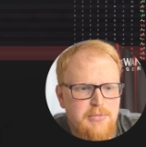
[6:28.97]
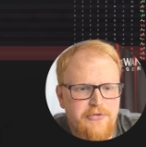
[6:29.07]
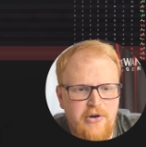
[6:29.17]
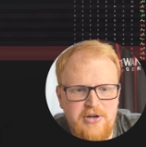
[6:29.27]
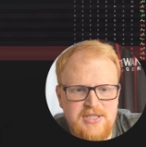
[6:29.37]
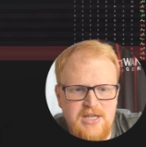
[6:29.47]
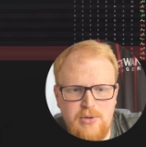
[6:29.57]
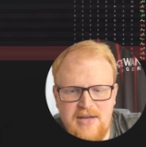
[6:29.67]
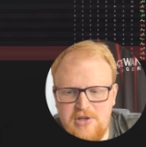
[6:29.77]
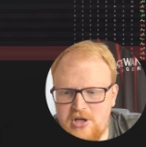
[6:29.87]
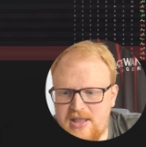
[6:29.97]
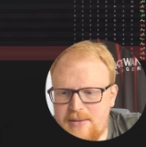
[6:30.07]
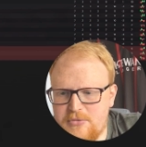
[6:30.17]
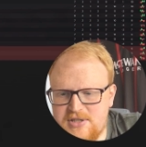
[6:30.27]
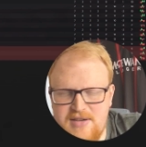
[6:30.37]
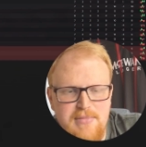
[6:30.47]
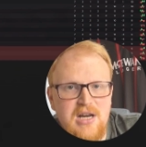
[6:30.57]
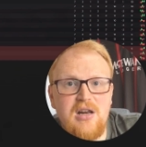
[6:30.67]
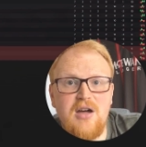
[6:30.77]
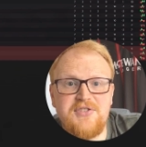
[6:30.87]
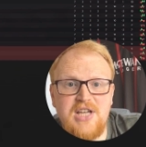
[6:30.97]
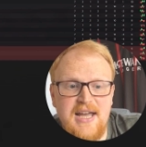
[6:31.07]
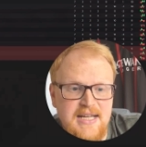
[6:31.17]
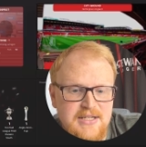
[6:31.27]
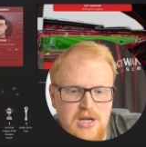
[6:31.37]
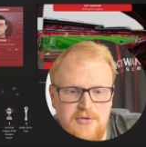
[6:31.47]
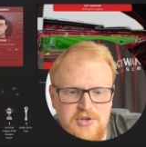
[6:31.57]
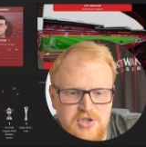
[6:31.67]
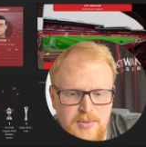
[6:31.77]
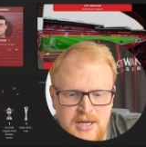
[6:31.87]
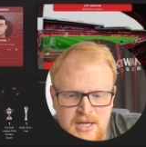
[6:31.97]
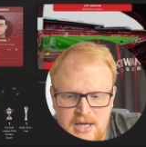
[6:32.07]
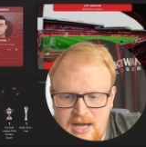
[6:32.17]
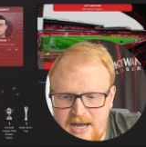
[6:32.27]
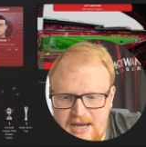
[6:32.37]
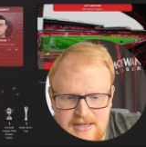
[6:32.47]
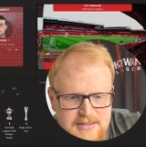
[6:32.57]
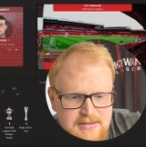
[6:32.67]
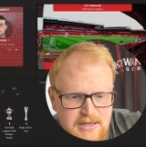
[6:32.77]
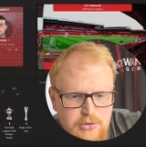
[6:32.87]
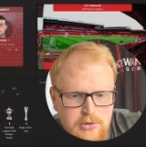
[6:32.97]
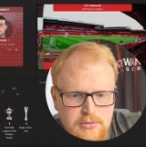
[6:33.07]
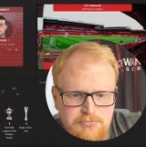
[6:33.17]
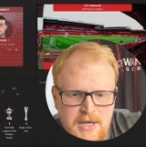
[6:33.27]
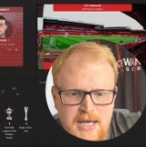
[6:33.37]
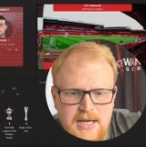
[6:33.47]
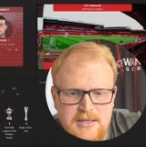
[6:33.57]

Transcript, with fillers: But Forest, we'll have a look at them because they've made a lot of signings over the summer and they're all here.